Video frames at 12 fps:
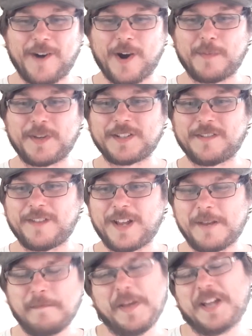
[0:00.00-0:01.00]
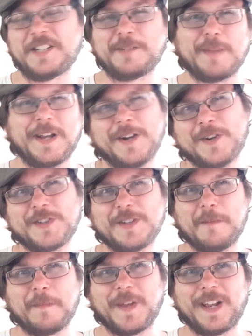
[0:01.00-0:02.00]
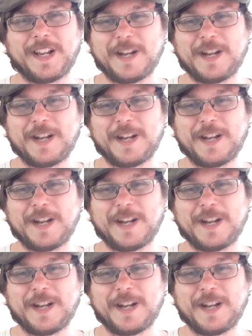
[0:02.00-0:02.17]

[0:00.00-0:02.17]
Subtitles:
armies of like mace men or something.